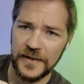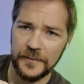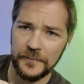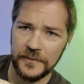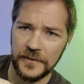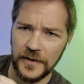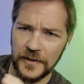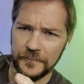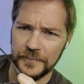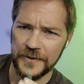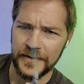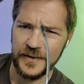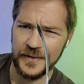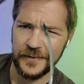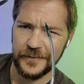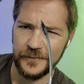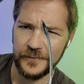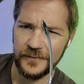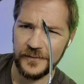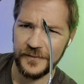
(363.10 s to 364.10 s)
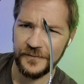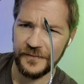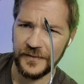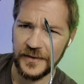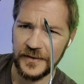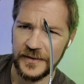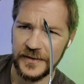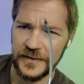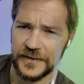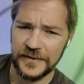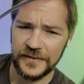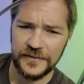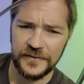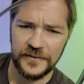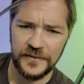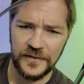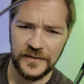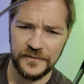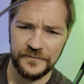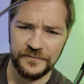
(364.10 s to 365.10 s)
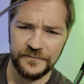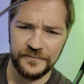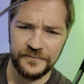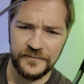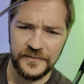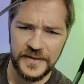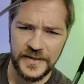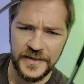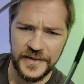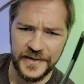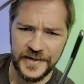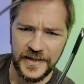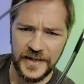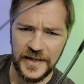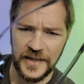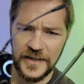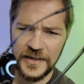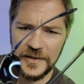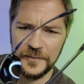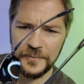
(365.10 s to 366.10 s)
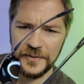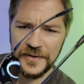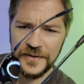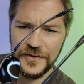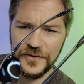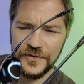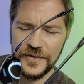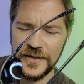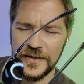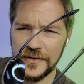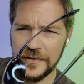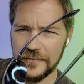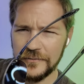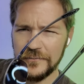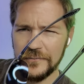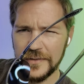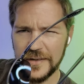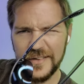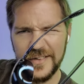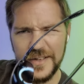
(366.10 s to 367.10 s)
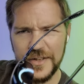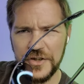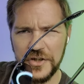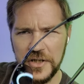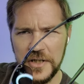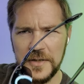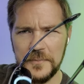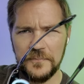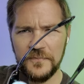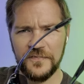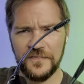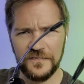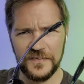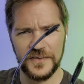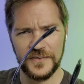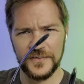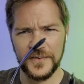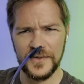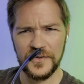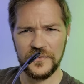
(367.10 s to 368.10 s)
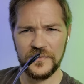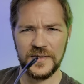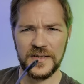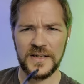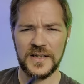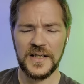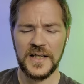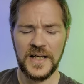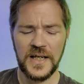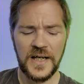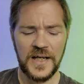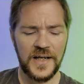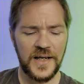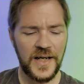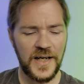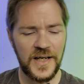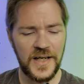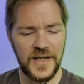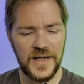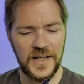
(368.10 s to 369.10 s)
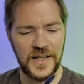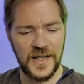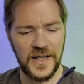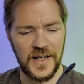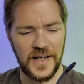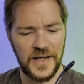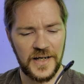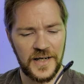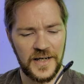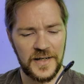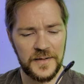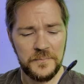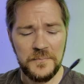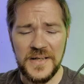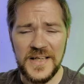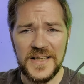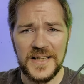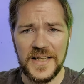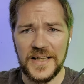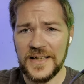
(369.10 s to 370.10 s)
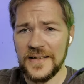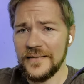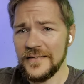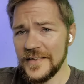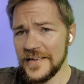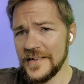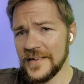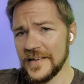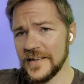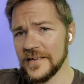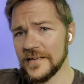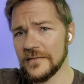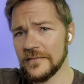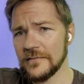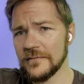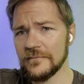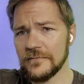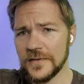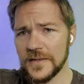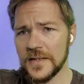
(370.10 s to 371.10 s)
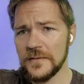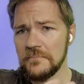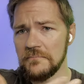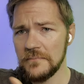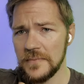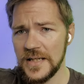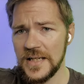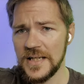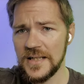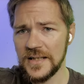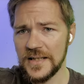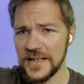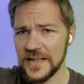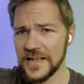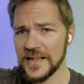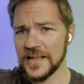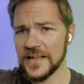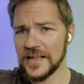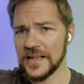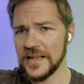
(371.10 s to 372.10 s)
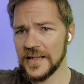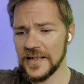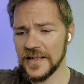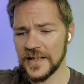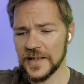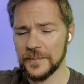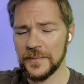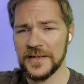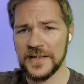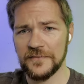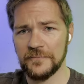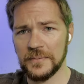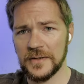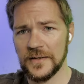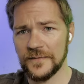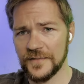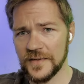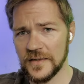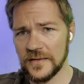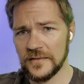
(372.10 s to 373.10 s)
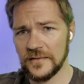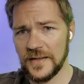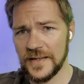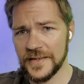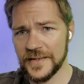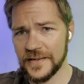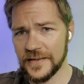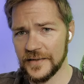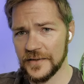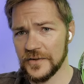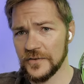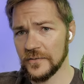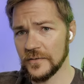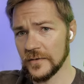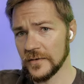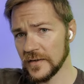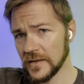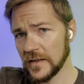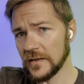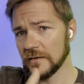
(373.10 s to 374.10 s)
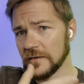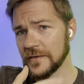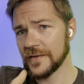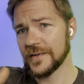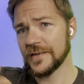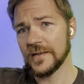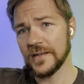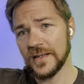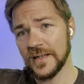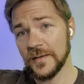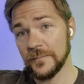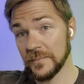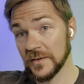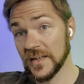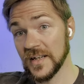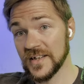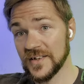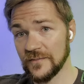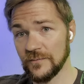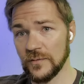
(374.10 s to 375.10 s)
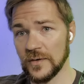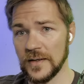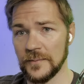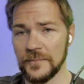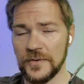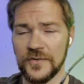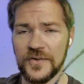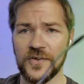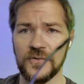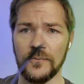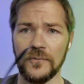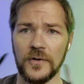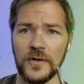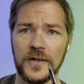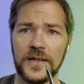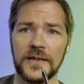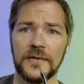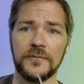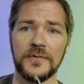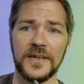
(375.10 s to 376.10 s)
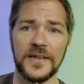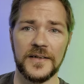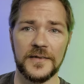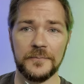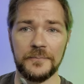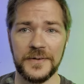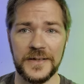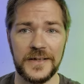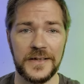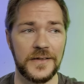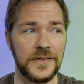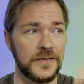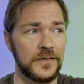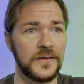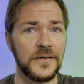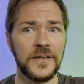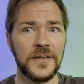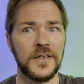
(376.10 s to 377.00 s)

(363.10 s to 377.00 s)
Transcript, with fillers: am not particularly fond of this kind because you get a really cheap feel to it. And I mean that. It's, to me, this is an inexpensive pair of sunglasses at two hundred dollars, again, because of what I'm used to working with being